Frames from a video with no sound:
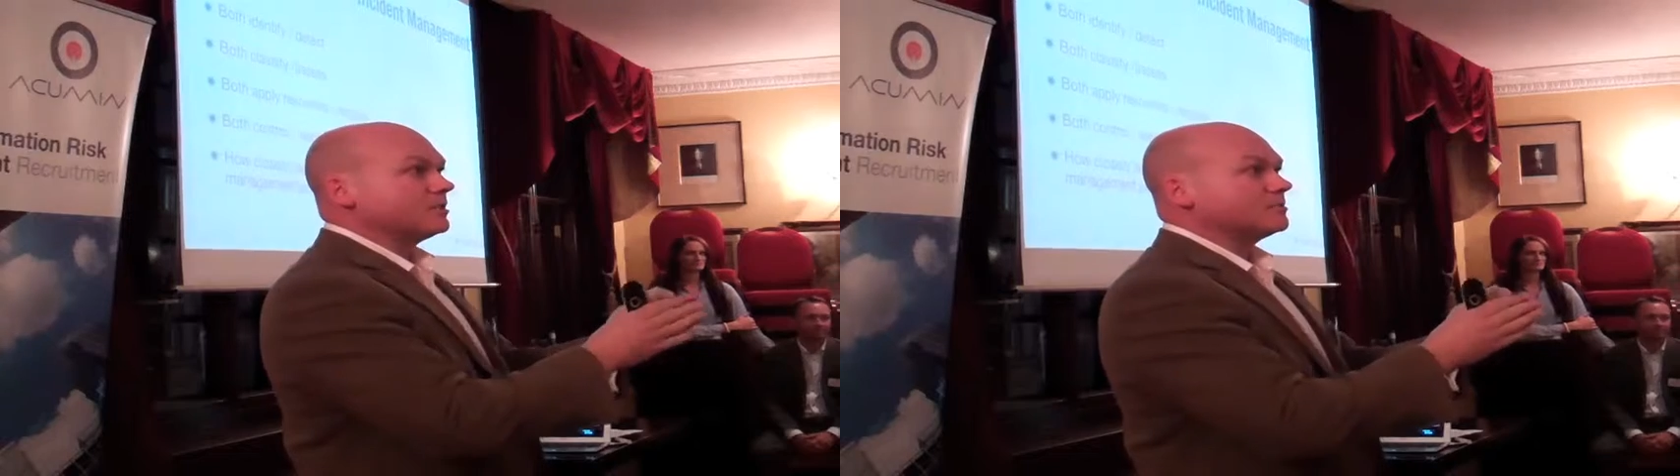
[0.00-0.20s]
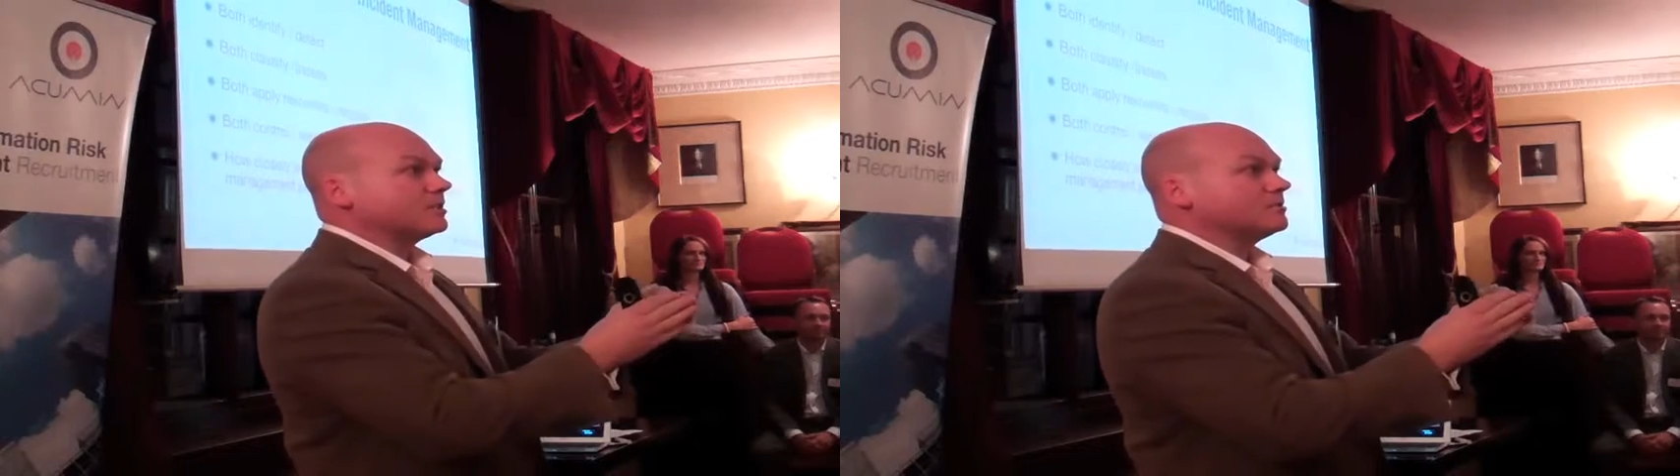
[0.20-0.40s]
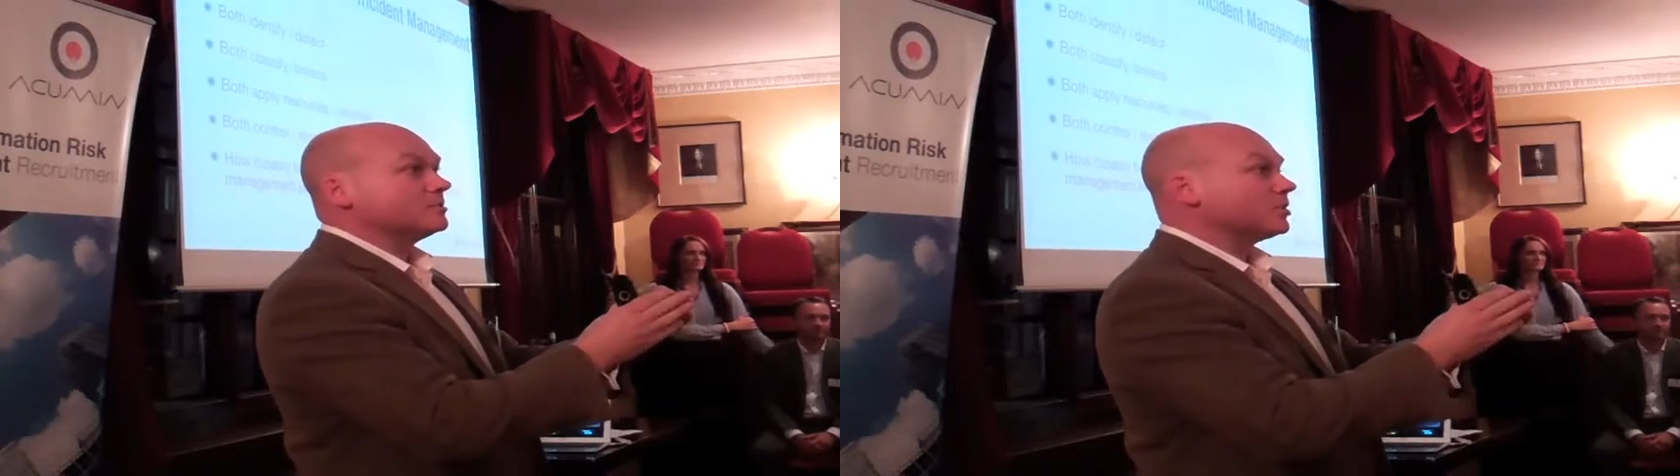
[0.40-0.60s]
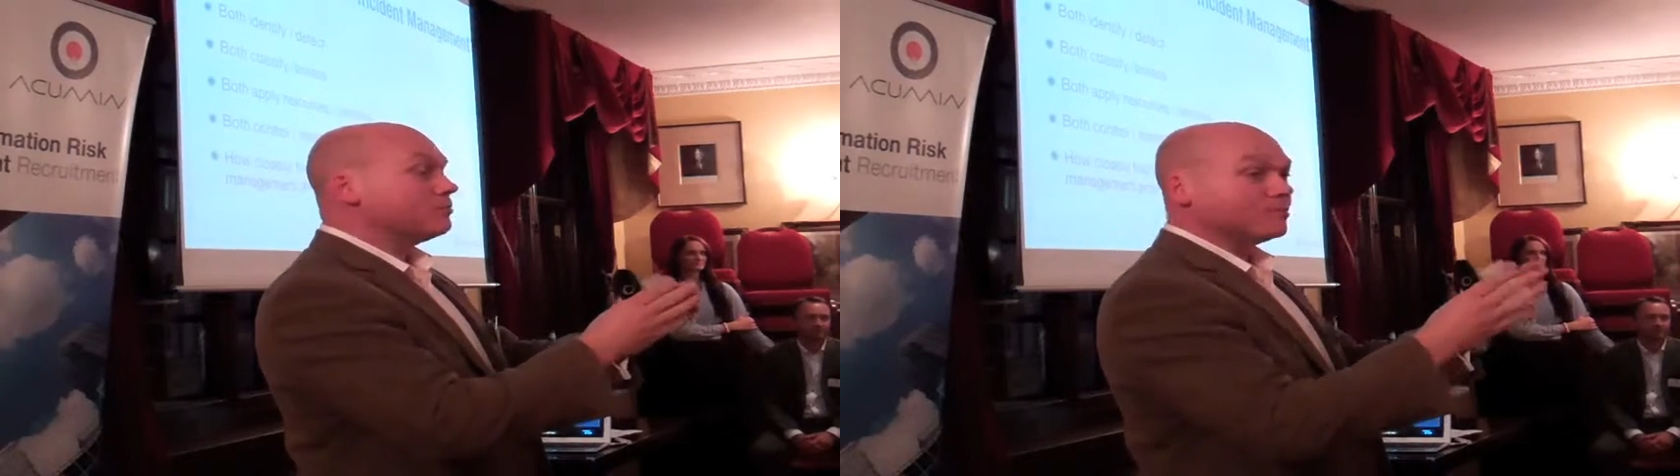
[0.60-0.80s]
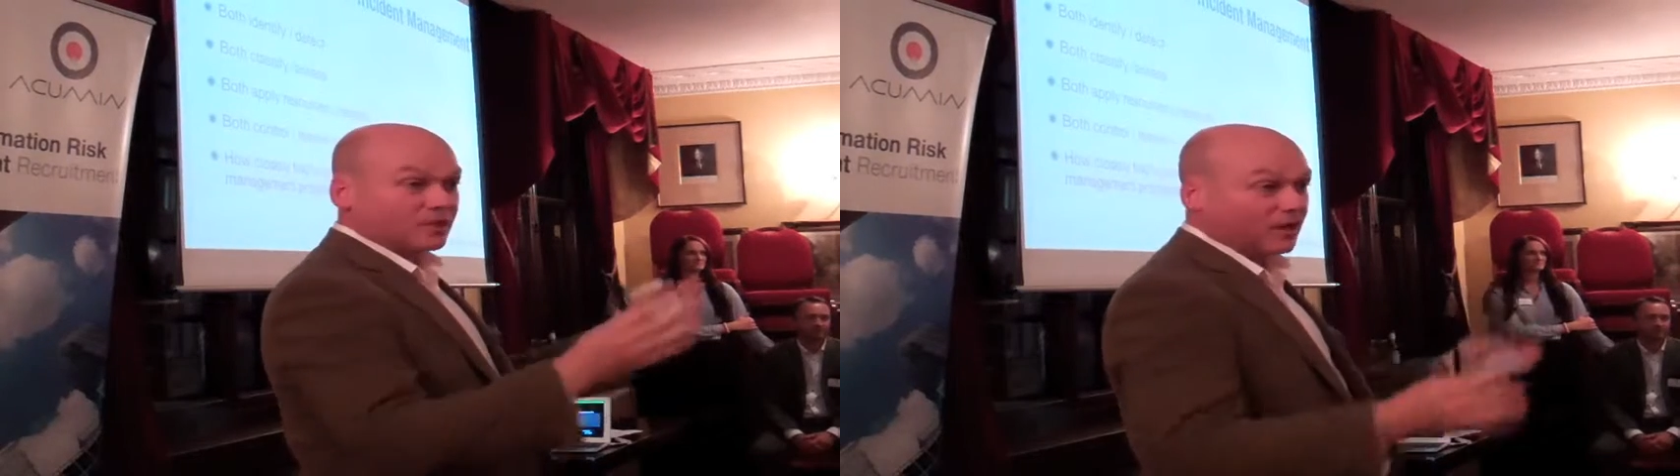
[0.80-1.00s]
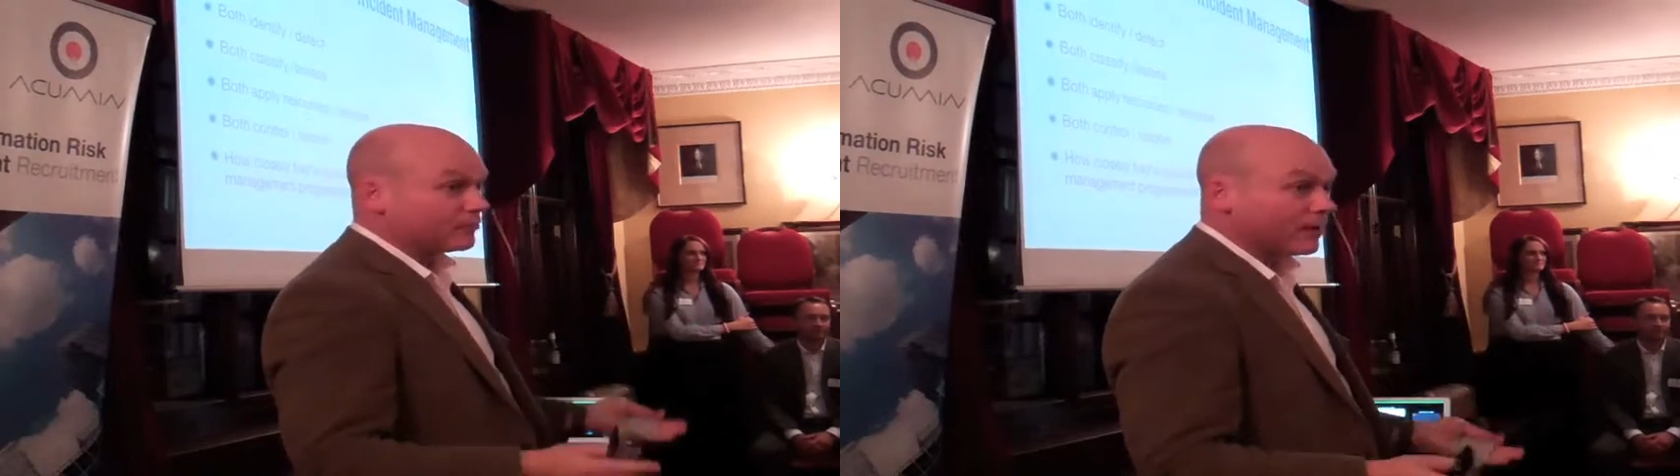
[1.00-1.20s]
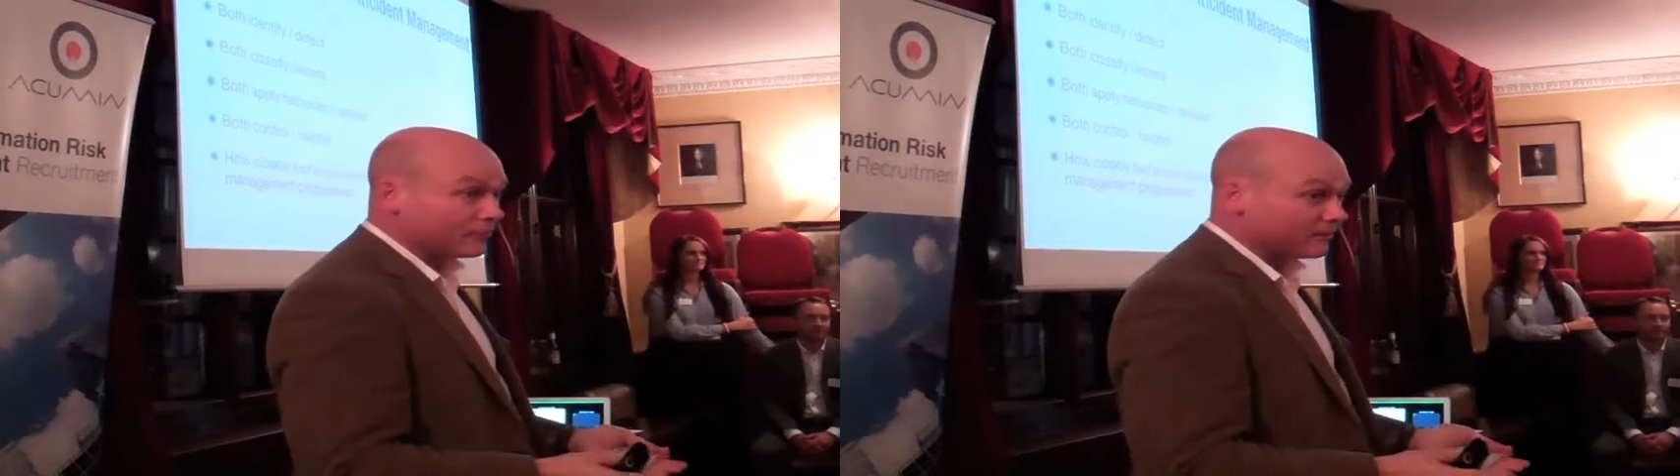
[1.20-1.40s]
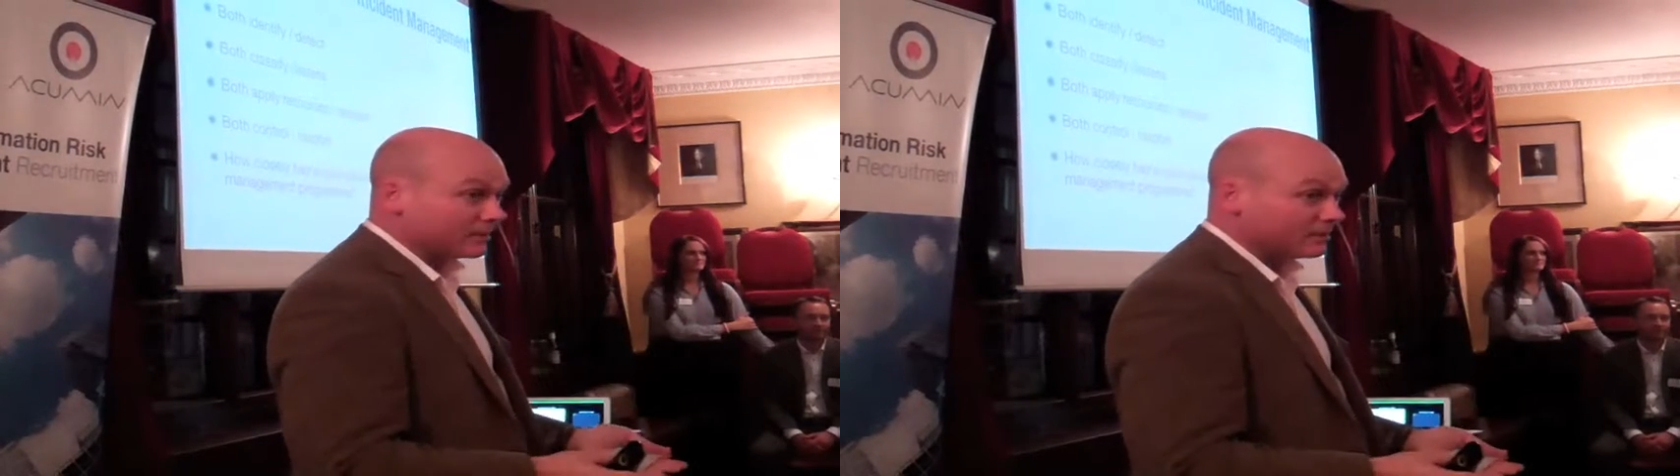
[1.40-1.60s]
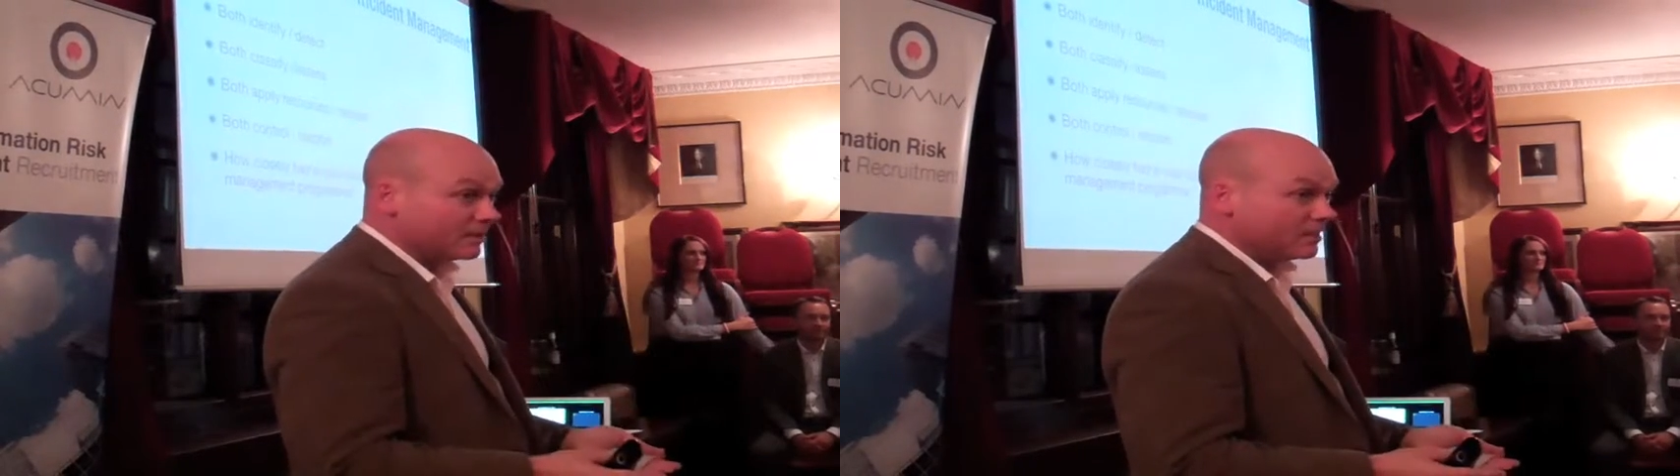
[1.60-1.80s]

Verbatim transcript: can, could cover everything.